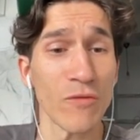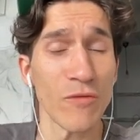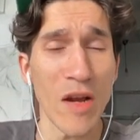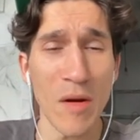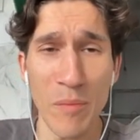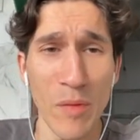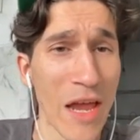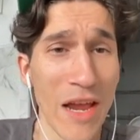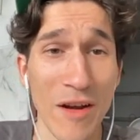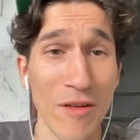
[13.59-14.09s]
We are
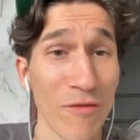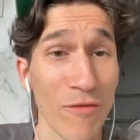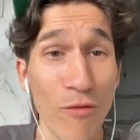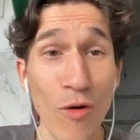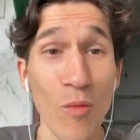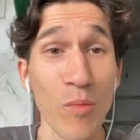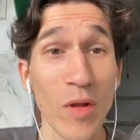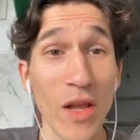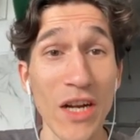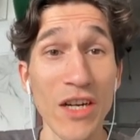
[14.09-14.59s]
playing
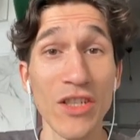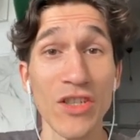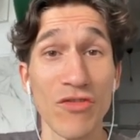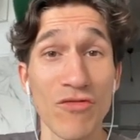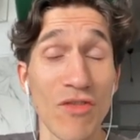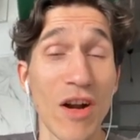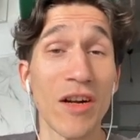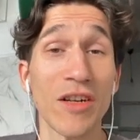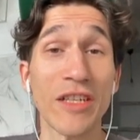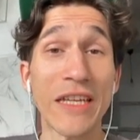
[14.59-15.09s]
4 players
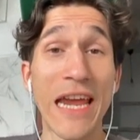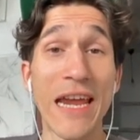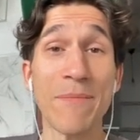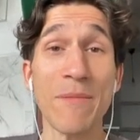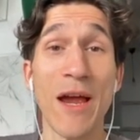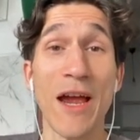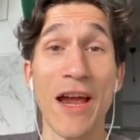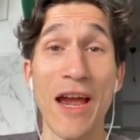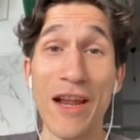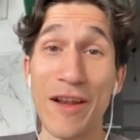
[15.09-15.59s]
ranked
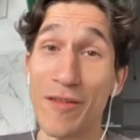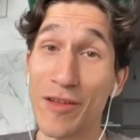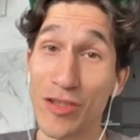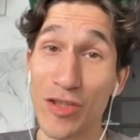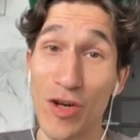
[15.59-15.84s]
game, and let's